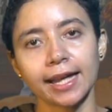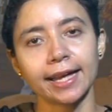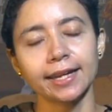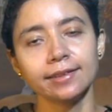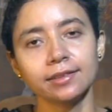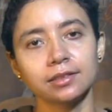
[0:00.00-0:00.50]

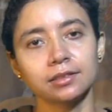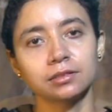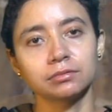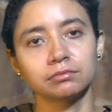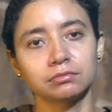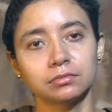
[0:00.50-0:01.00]
and
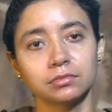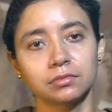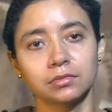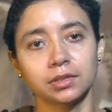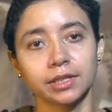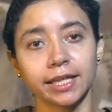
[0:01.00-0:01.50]
uh,
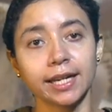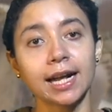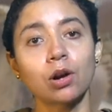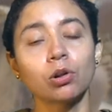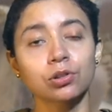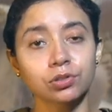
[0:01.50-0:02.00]
there
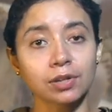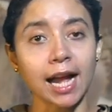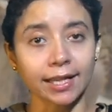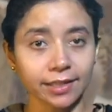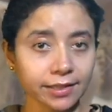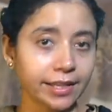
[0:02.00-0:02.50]
are also
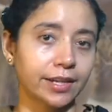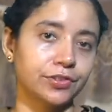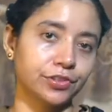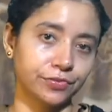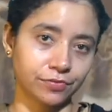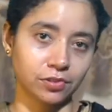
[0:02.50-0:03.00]
other
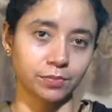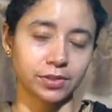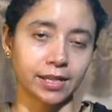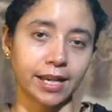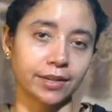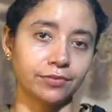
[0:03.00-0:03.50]
narrative
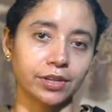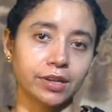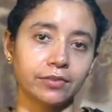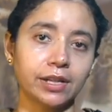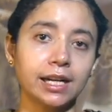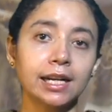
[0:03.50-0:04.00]
forms like we
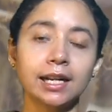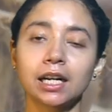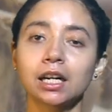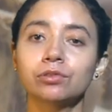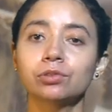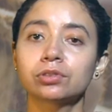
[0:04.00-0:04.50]
have the
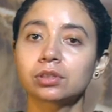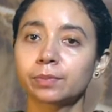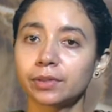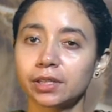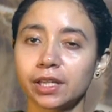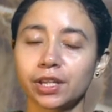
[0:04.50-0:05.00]
Alha Uttar
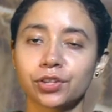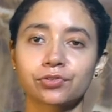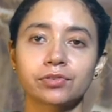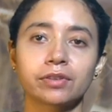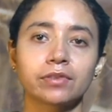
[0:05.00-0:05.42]
Pradesh,